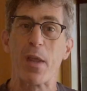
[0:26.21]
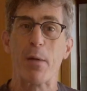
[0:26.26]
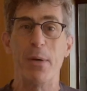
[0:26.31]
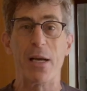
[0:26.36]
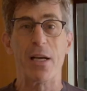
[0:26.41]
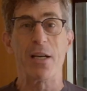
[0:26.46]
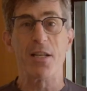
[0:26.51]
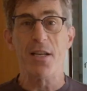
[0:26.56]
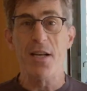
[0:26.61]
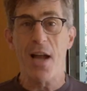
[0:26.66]

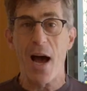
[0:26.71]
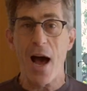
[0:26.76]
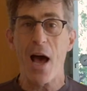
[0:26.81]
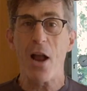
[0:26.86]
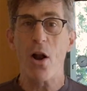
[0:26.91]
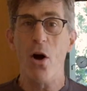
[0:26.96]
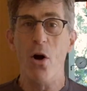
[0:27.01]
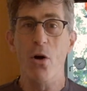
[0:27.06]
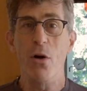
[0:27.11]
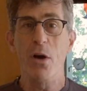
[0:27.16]
Because
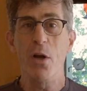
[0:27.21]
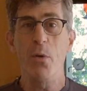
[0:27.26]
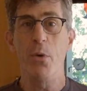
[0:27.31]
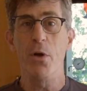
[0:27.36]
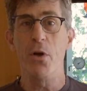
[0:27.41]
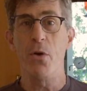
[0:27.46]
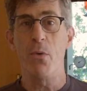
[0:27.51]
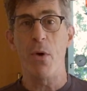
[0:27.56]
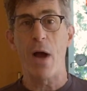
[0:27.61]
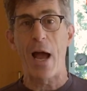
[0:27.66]
not only
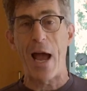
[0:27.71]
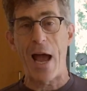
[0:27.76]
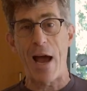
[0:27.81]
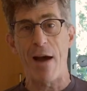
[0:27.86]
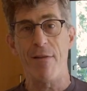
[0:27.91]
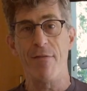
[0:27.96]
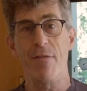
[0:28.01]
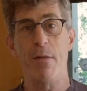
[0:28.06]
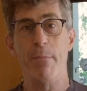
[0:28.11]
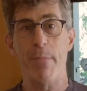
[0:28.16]
will you
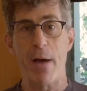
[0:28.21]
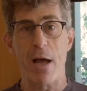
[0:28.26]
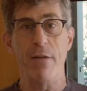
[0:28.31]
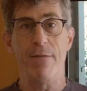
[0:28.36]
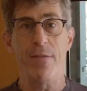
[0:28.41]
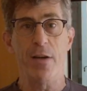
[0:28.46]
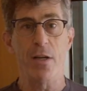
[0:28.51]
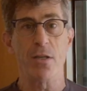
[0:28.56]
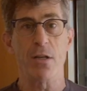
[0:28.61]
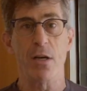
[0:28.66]
have the
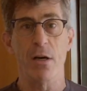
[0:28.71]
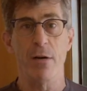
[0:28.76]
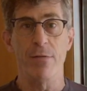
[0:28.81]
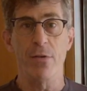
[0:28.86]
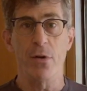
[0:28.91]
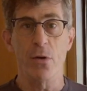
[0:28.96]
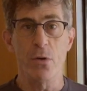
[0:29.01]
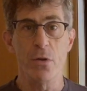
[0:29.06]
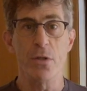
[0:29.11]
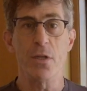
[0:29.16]
benefits
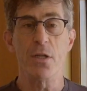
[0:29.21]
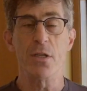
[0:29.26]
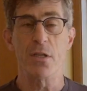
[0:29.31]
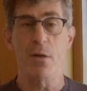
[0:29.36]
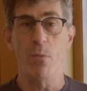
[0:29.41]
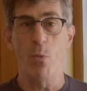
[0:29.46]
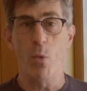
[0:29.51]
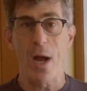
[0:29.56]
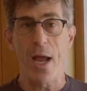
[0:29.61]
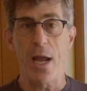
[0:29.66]
of losing
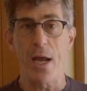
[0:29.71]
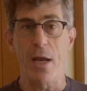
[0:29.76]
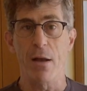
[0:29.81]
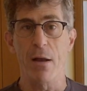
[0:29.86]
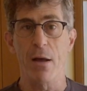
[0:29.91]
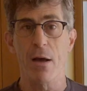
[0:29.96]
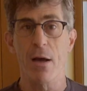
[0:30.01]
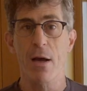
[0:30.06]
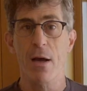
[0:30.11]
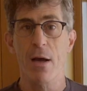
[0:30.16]
some weight,